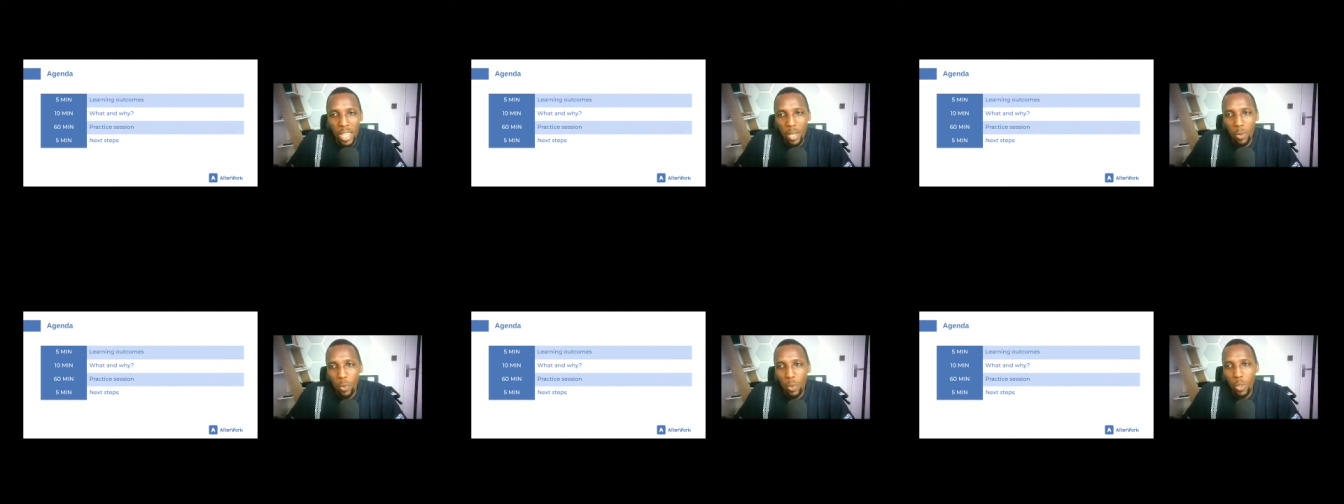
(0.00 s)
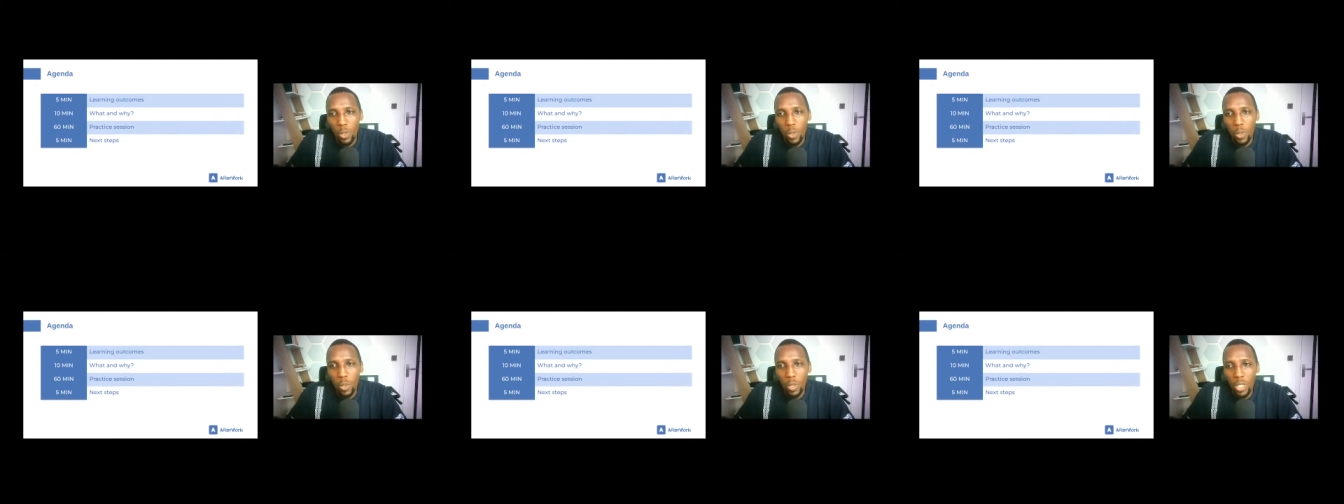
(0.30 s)
Then
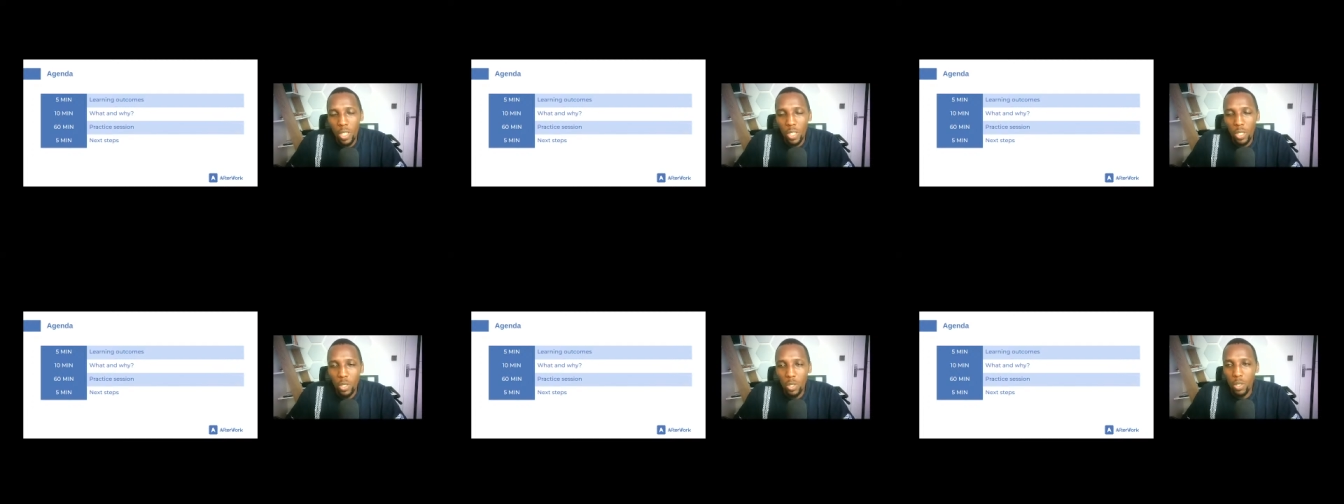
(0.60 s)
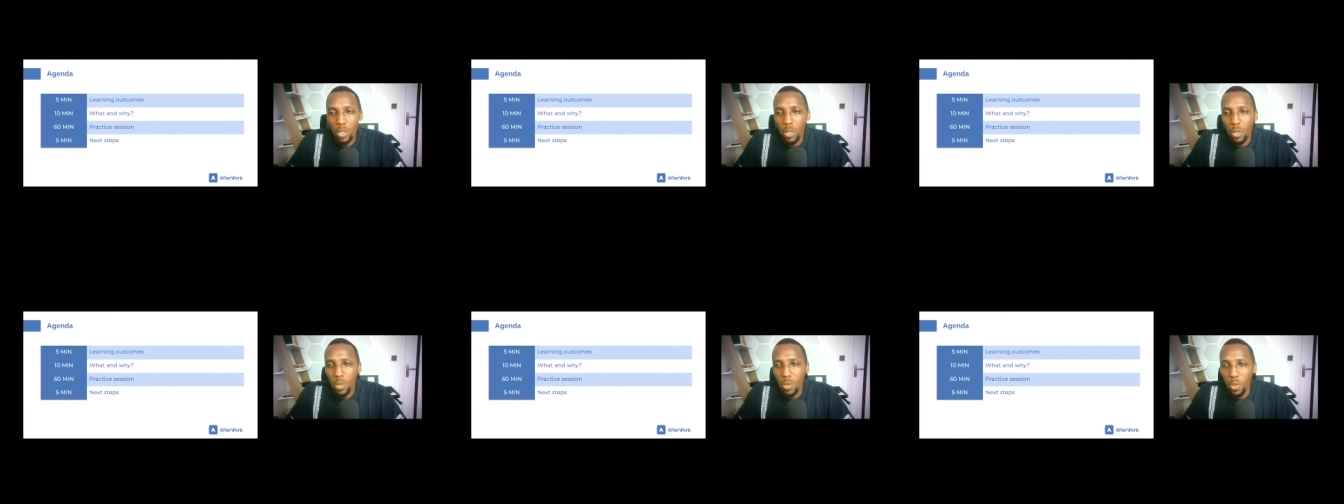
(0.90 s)
we'll go
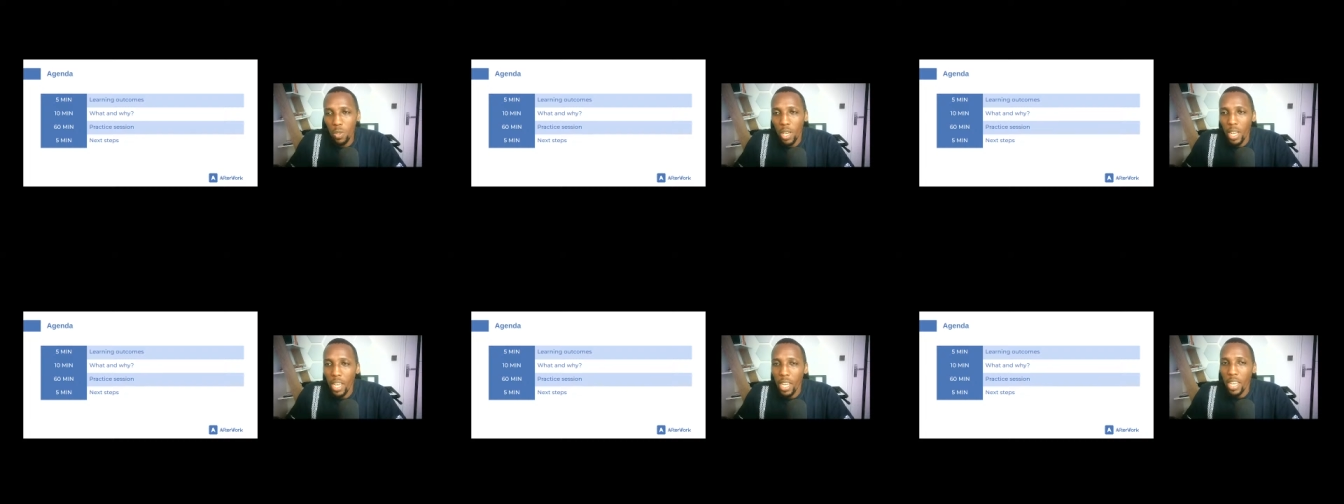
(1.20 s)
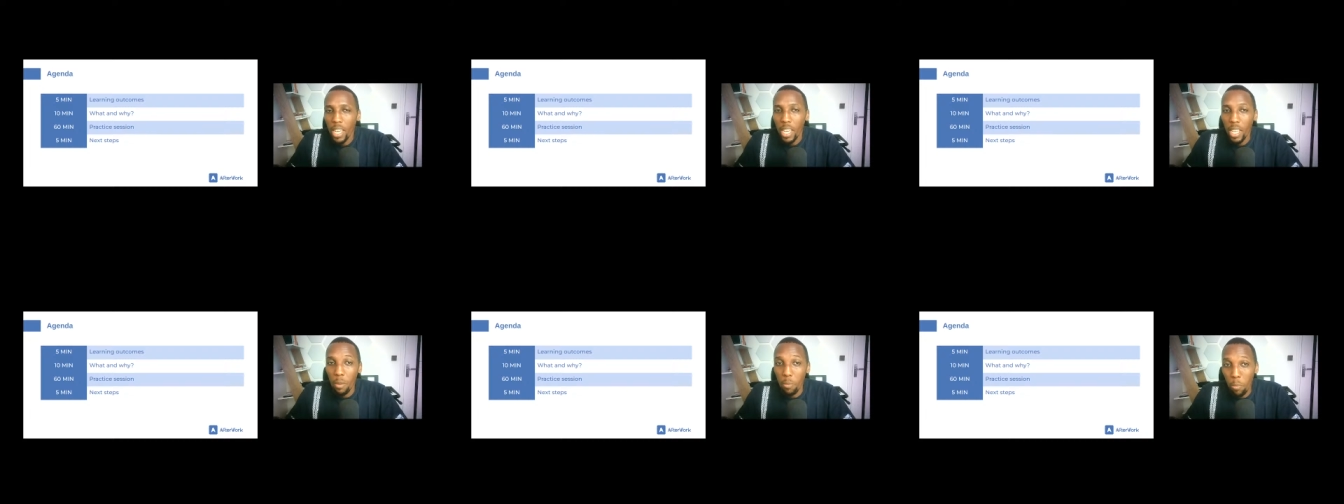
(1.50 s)
into
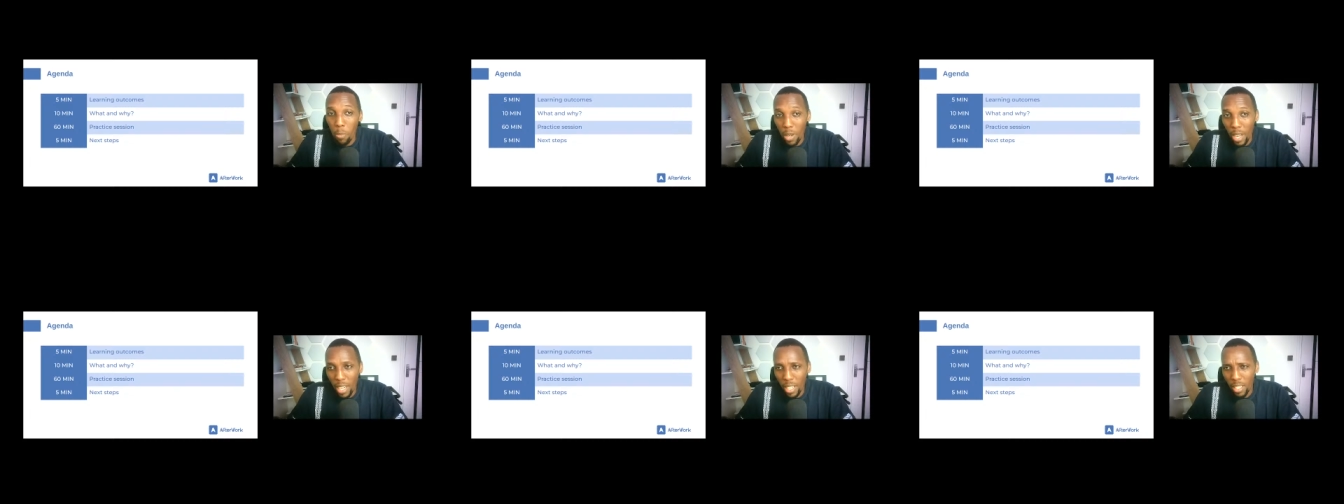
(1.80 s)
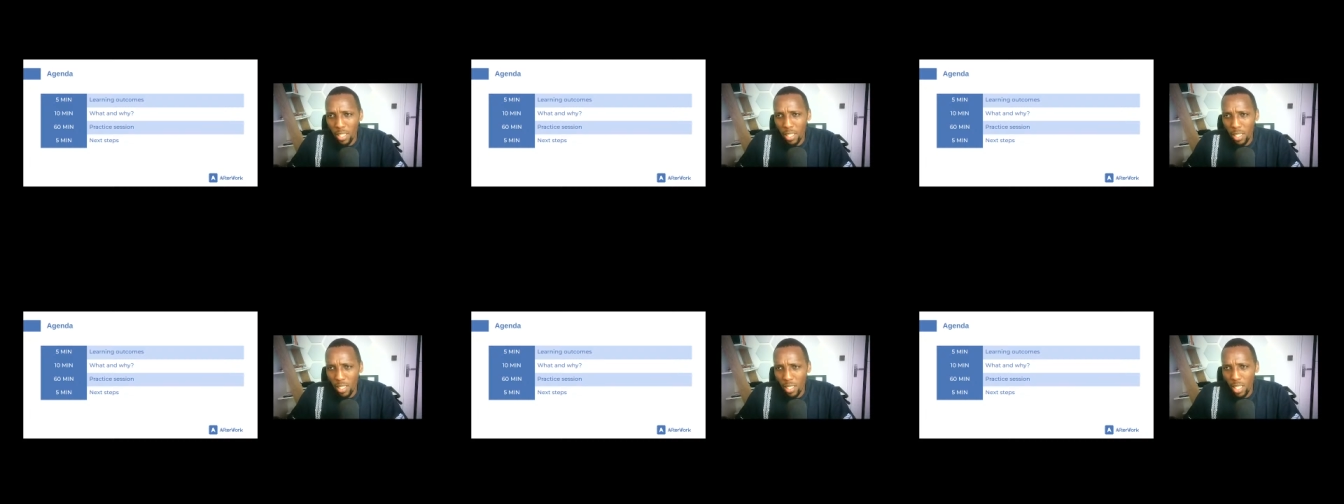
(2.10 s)
a
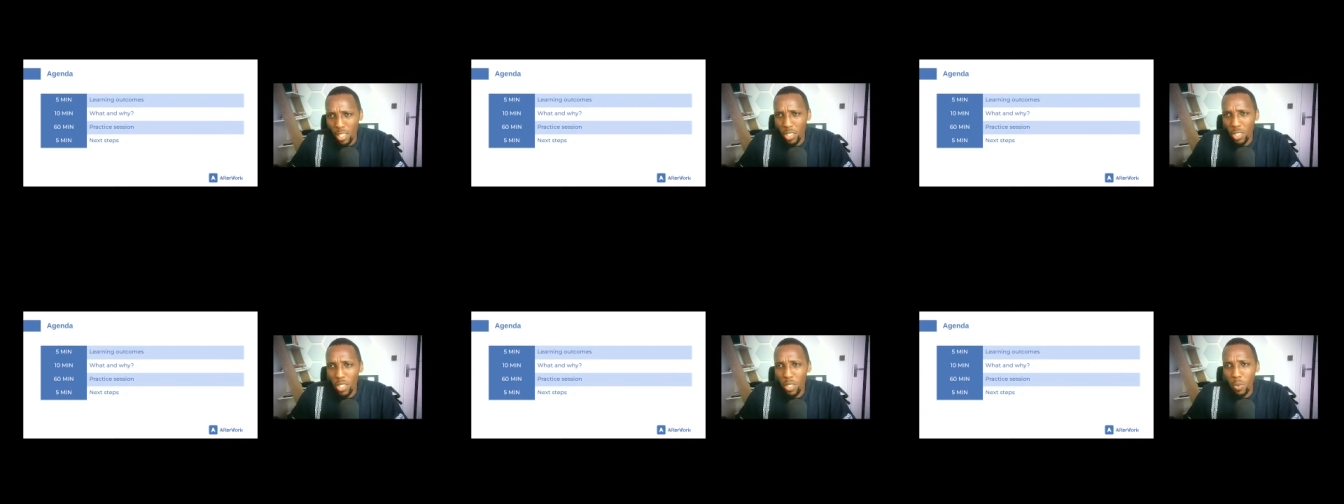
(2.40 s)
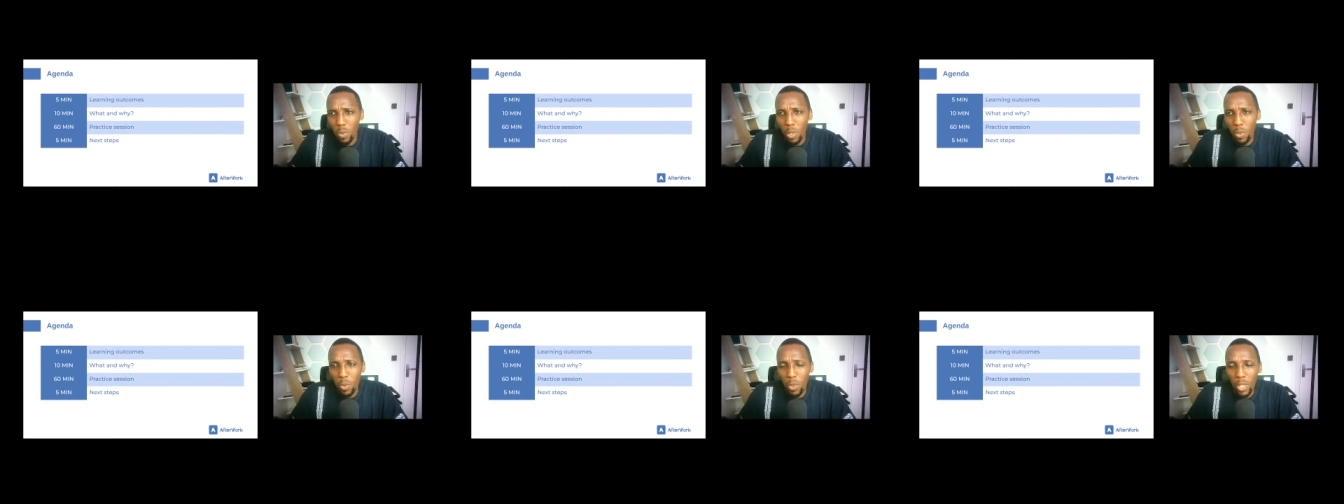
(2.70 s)
practice
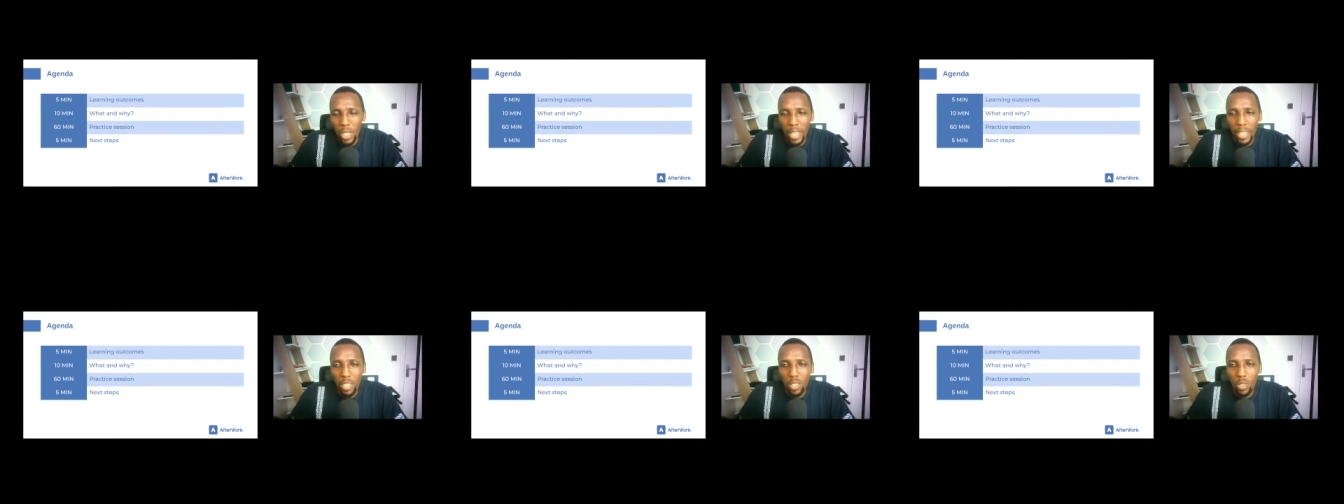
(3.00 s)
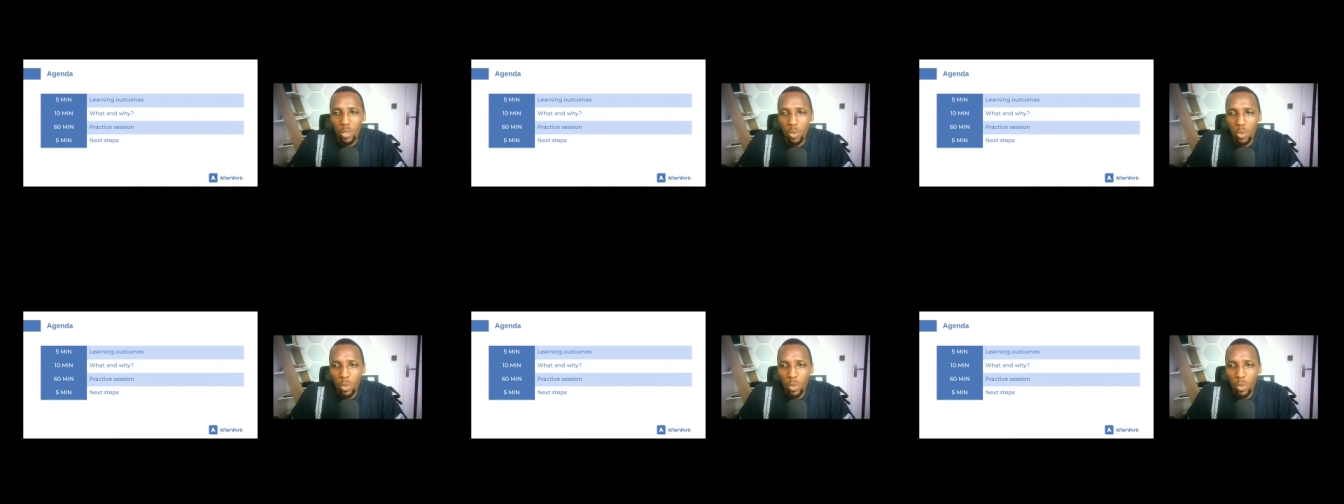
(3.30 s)
session where we'll get